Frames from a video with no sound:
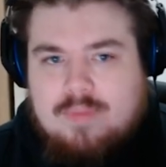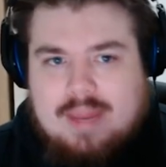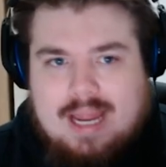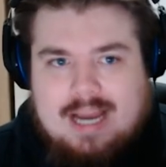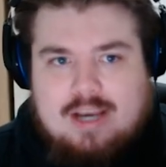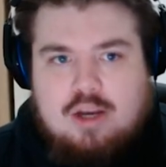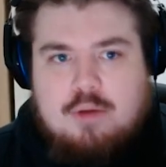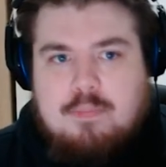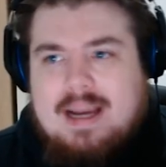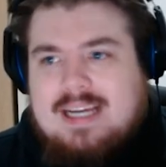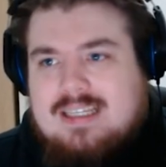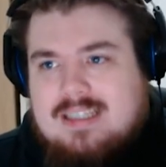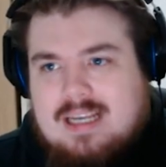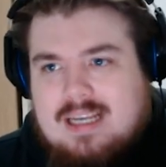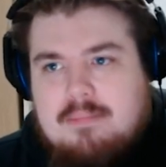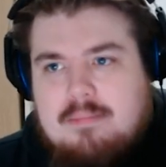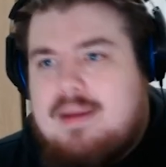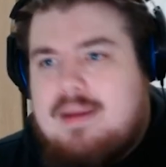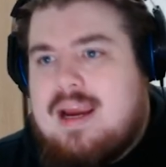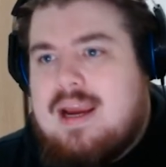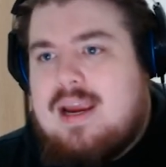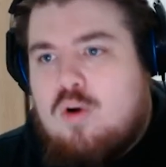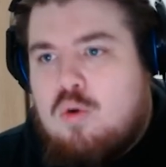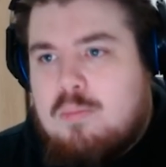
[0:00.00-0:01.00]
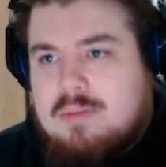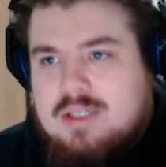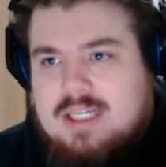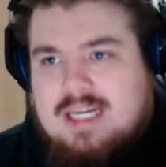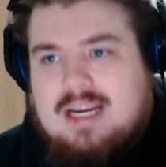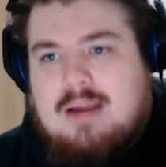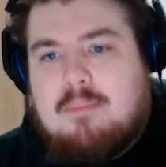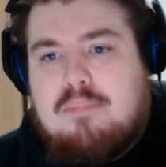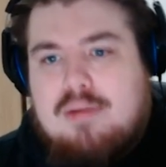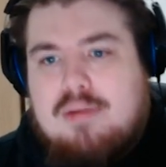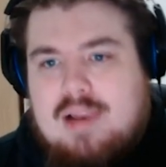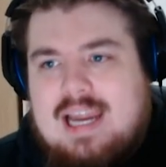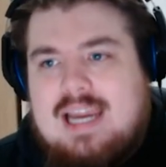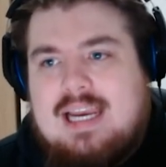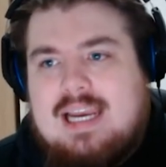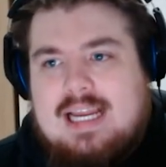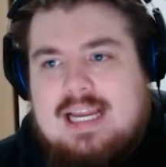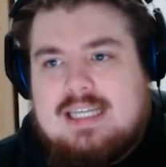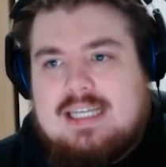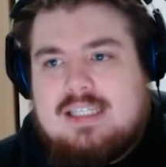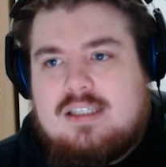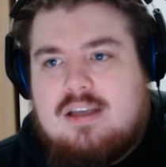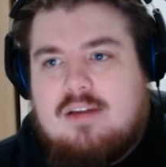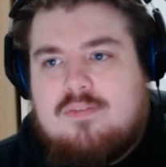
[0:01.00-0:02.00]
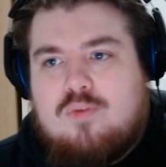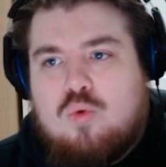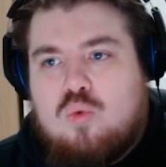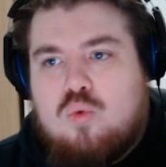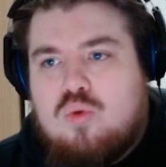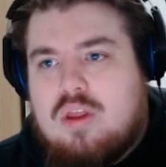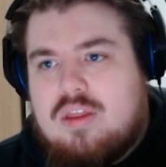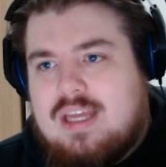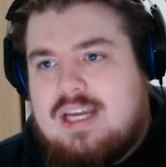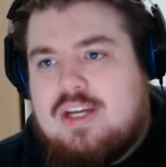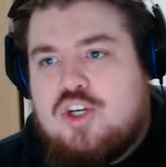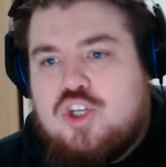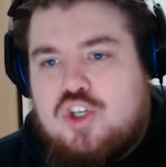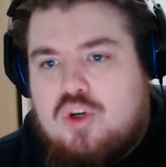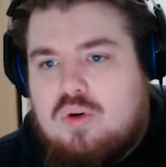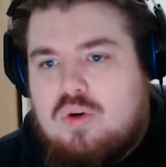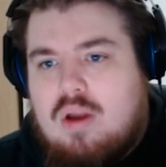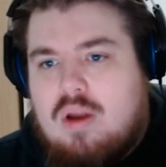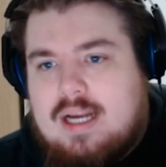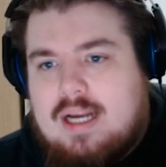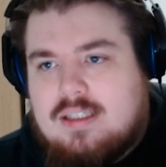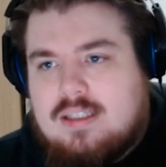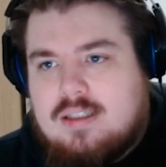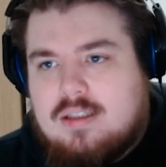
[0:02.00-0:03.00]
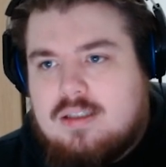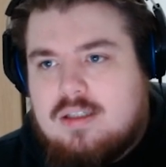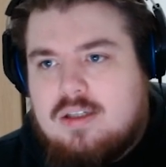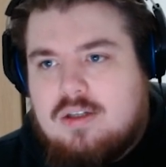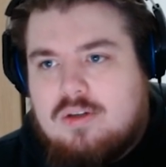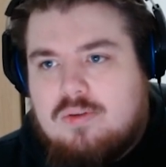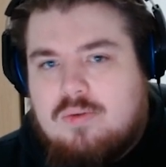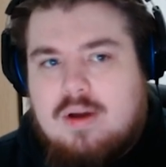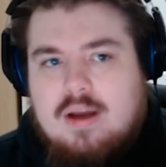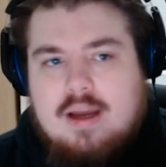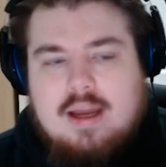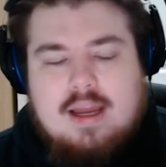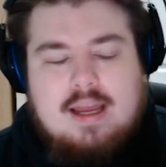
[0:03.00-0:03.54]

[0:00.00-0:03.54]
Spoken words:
And you basically make almost like a playlist of all the things you like to do.